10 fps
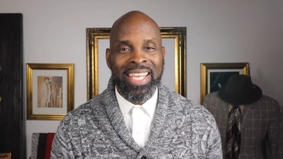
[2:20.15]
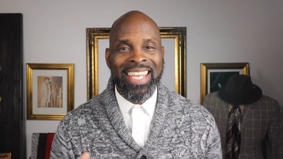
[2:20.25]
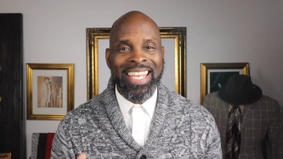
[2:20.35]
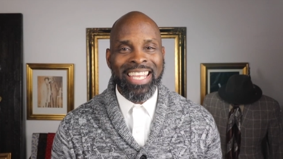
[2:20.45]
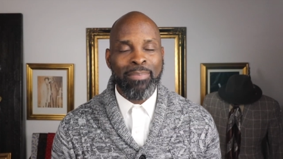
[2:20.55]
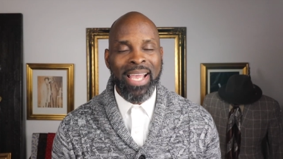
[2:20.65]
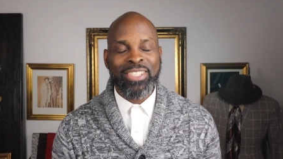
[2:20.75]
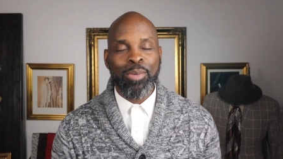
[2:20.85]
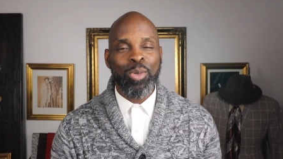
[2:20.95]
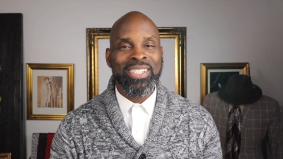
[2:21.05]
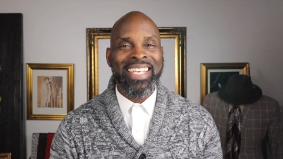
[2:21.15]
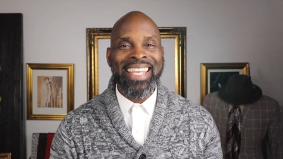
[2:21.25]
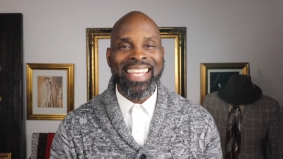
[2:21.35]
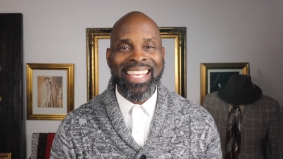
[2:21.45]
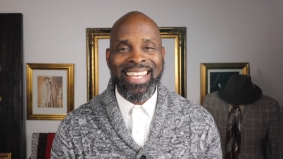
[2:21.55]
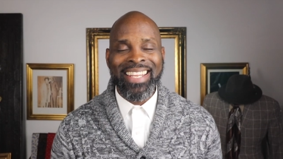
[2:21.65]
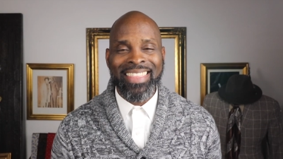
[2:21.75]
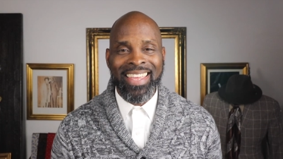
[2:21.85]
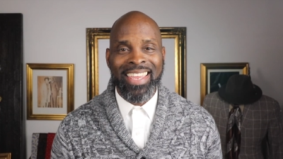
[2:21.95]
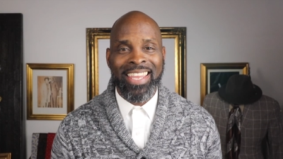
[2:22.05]
It can match almost
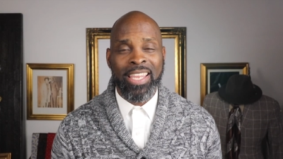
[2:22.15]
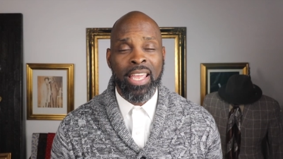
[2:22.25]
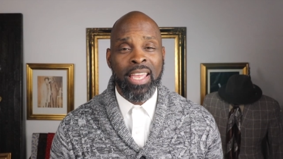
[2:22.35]
anything.